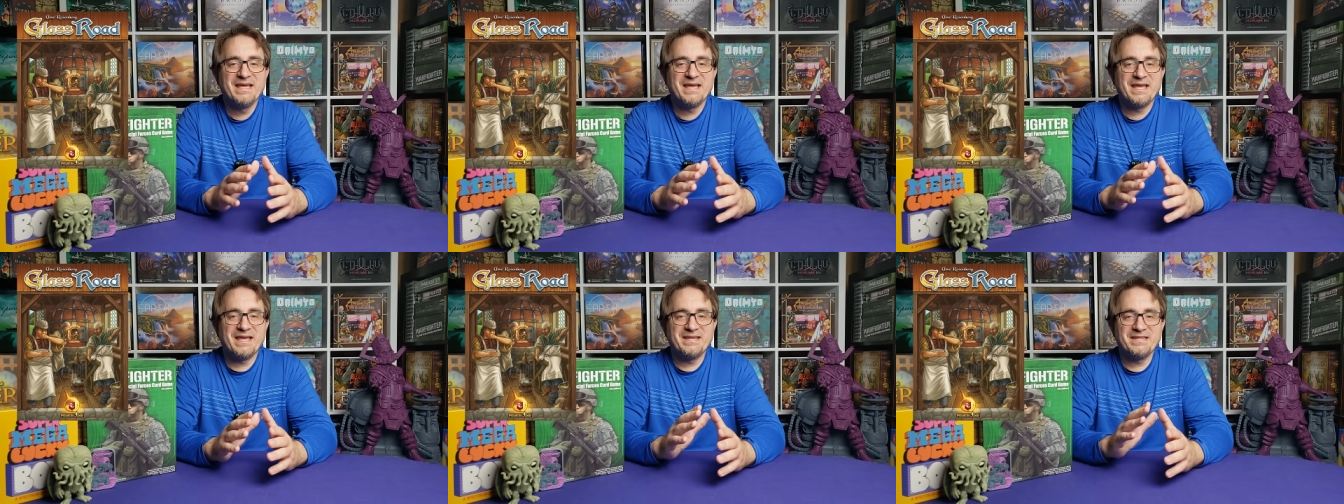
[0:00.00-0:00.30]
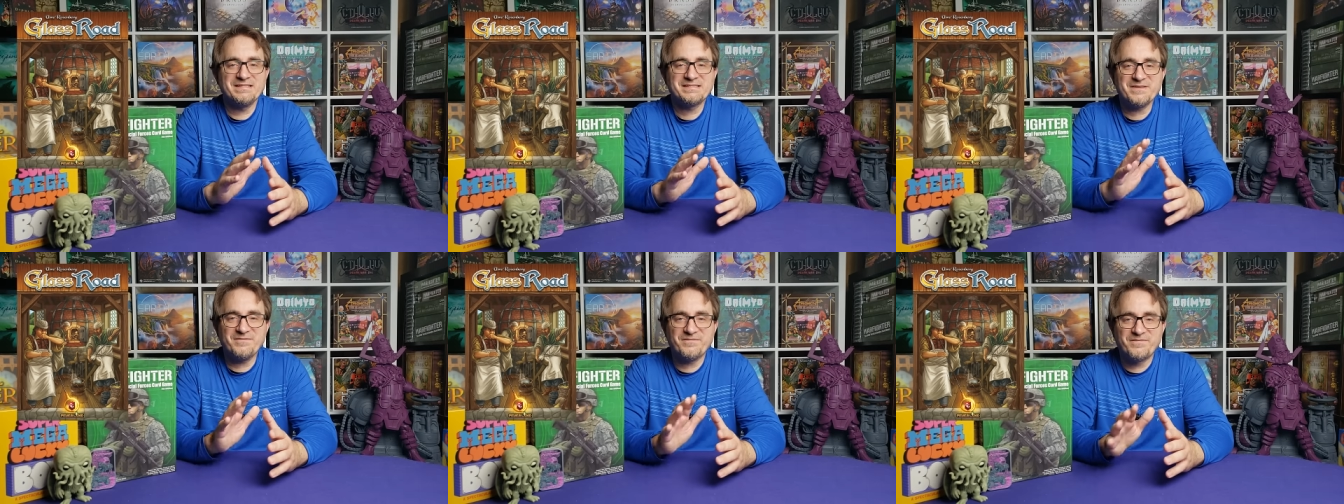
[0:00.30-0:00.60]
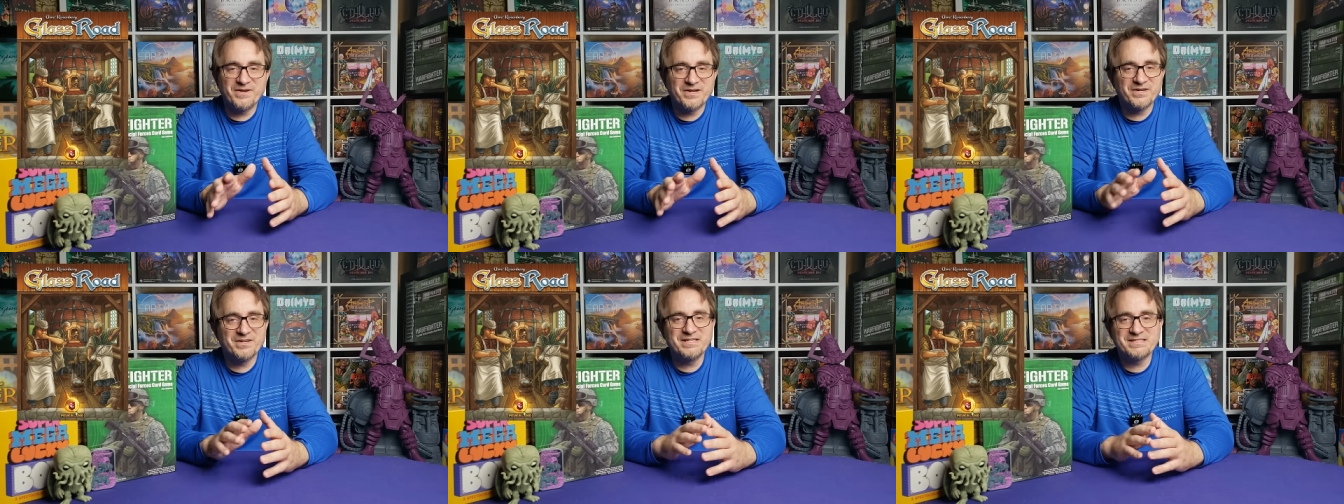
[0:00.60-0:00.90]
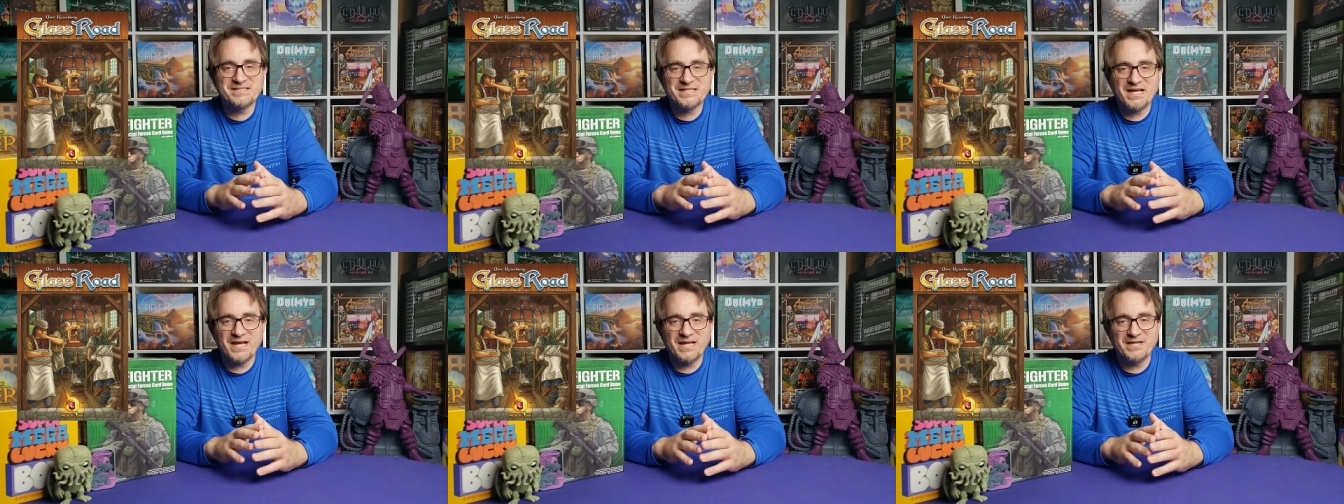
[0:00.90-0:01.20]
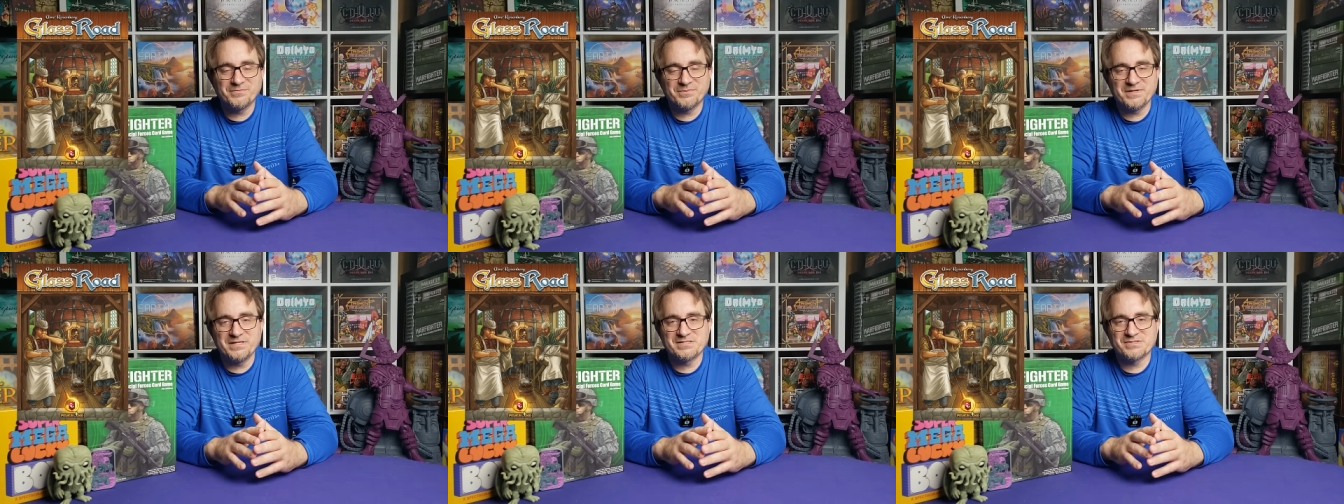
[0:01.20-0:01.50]
and it's a very
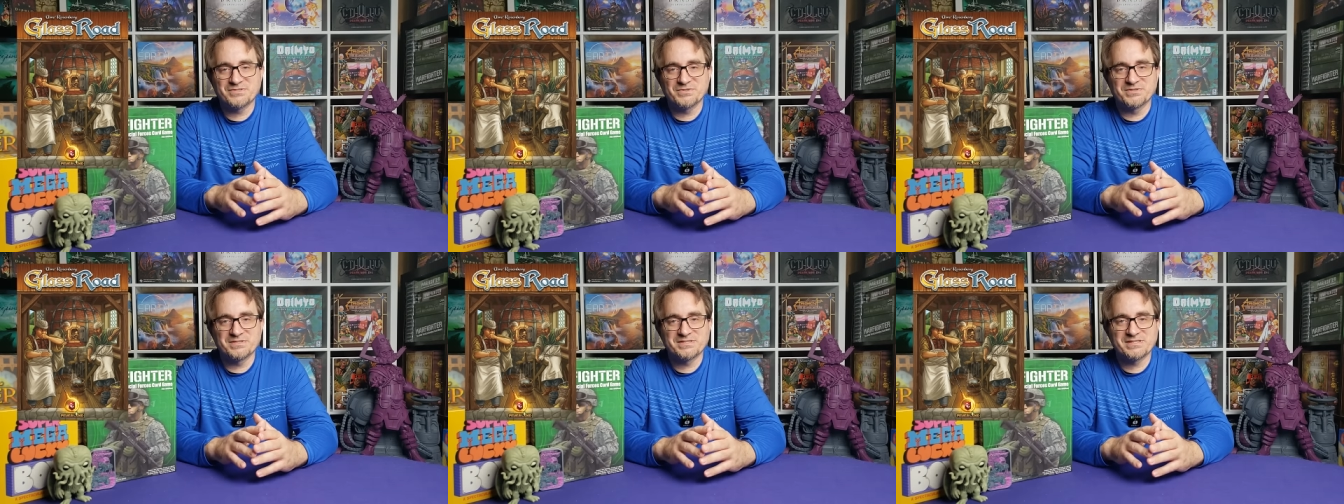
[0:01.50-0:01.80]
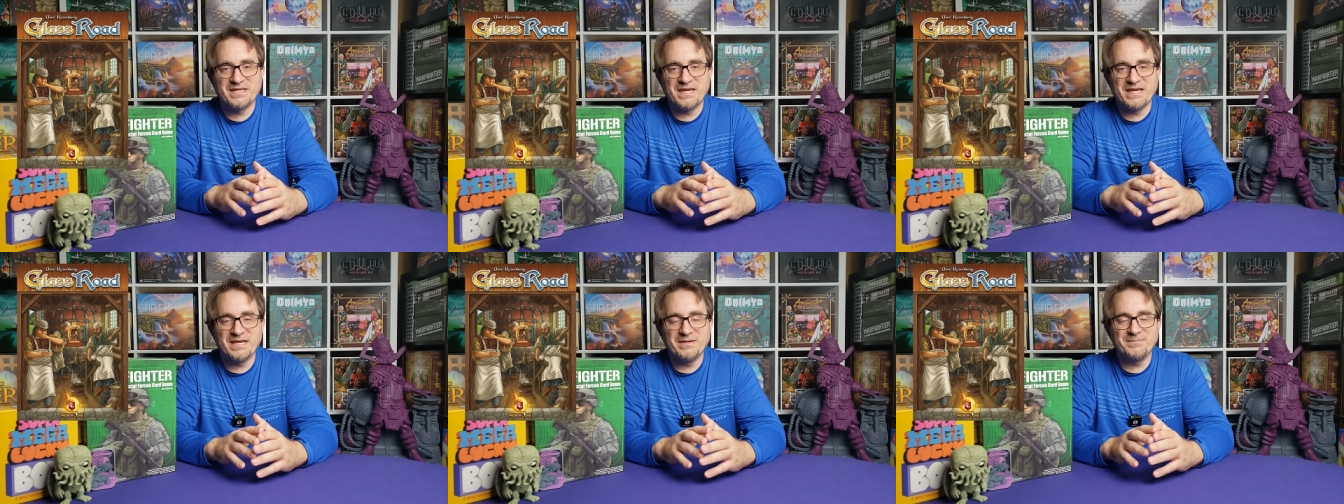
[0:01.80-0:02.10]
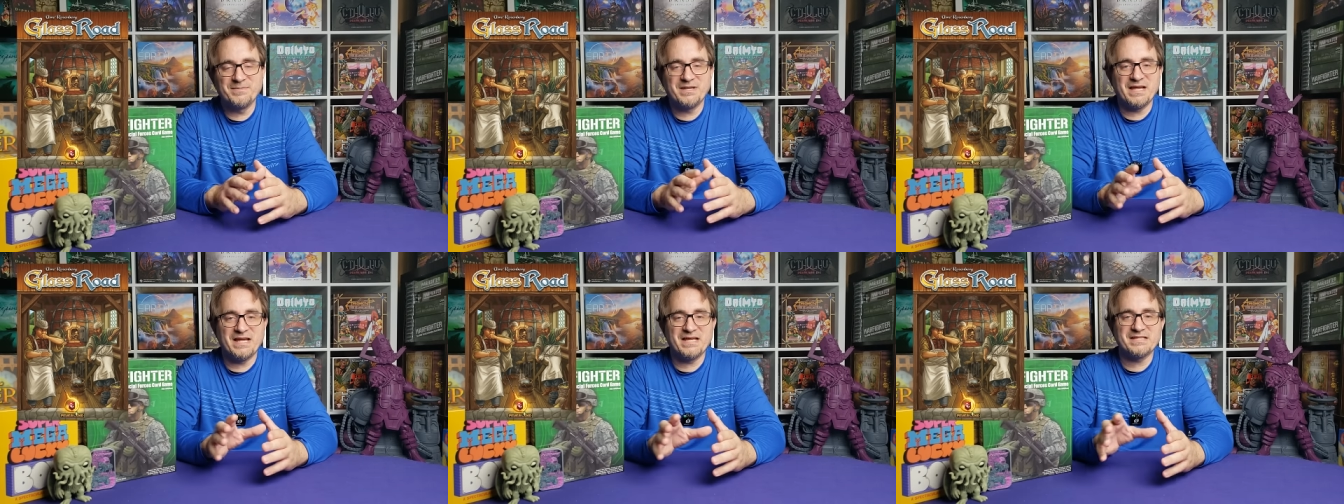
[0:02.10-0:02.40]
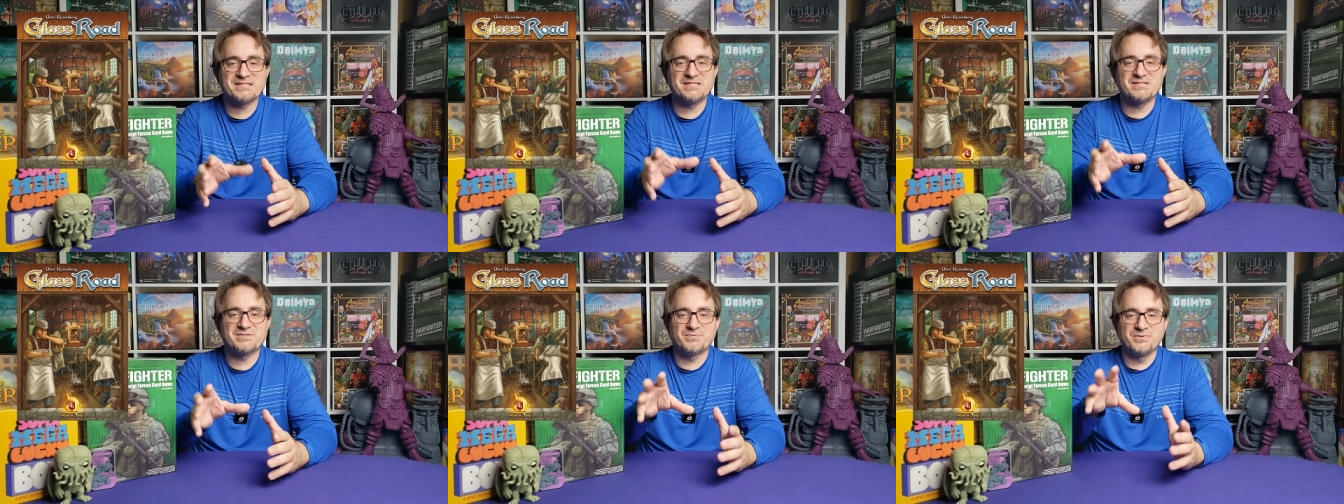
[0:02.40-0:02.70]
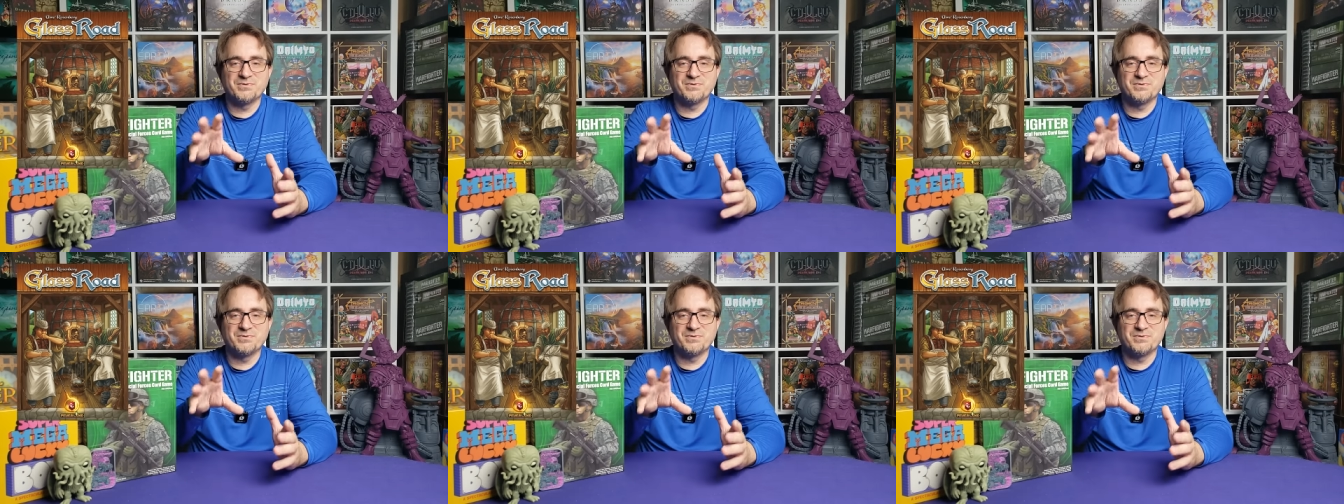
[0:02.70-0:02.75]
tight resource game and it has this